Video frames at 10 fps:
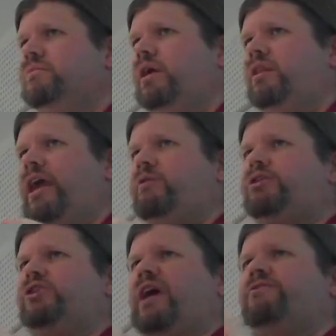Like,
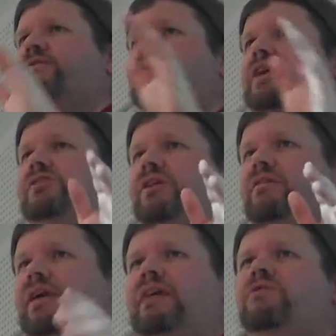language is effervescent.
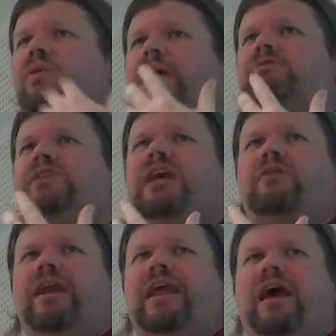Like, even what I'm saying
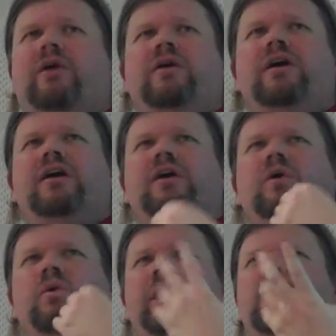right now,
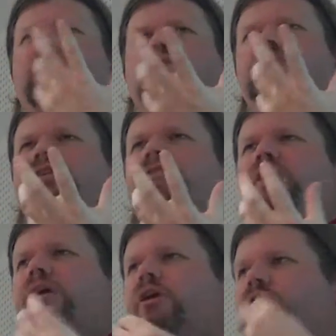when are you
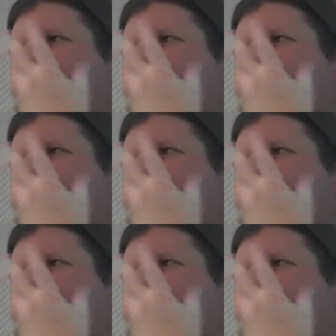receiving it? Are you